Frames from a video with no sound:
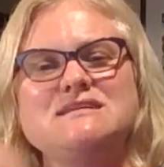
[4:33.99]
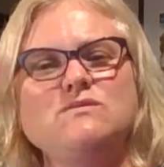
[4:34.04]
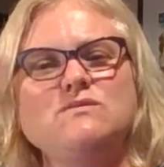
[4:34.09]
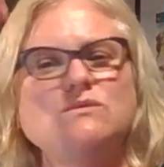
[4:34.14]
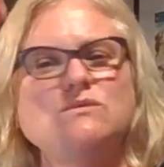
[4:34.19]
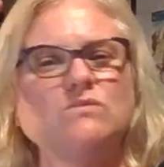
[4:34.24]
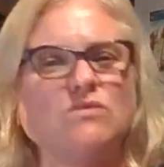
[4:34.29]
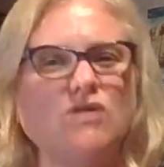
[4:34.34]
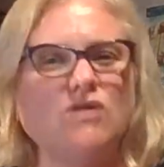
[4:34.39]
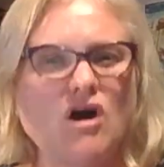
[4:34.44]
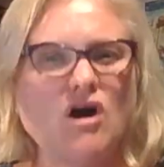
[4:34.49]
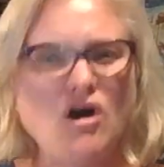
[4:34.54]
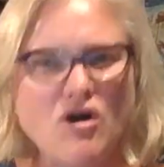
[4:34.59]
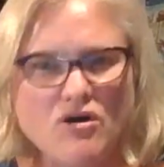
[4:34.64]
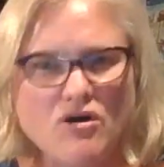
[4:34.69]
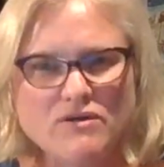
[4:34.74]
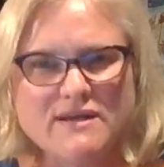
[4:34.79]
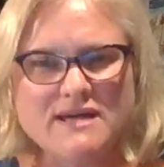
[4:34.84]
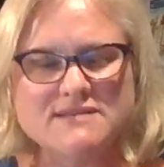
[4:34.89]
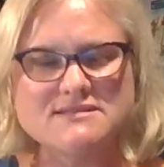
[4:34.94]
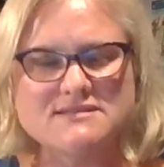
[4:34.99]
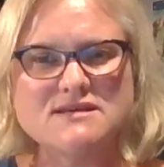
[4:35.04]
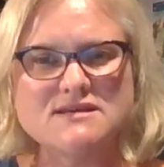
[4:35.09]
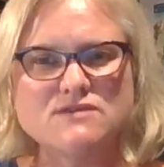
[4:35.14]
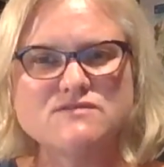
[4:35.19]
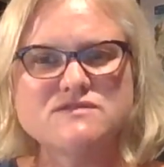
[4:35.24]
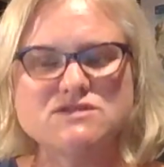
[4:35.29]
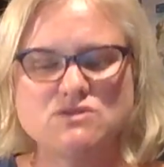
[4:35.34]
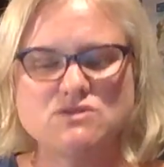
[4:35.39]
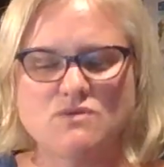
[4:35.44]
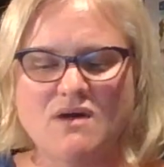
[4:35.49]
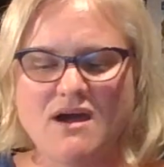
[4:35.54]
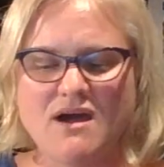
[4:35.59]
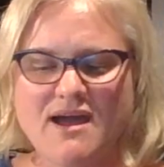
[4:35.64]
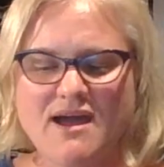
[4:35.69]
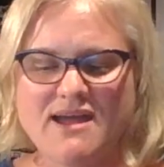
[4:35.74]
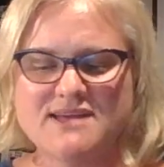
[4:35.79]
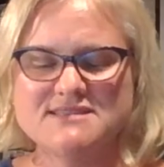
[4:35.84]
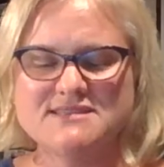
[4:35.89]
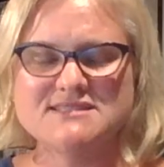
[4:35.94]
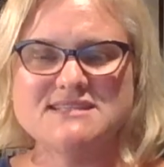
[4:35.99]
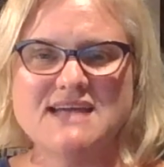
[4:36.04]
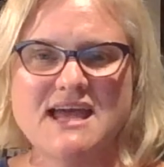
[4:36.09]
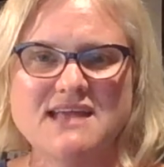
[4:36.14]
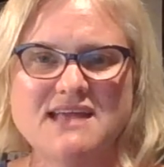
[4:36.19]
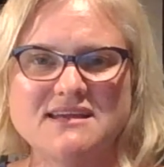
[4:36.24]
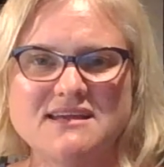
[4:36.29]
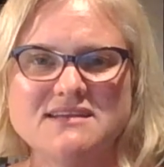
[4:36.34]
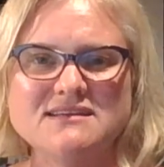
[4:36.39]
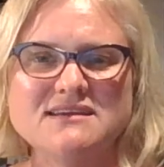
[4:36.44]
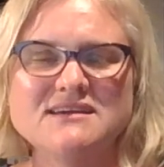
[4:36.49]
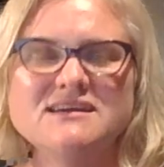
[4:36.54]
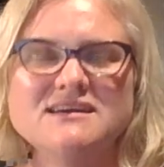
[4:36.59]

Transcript: We will hold ourselves to our higher standard.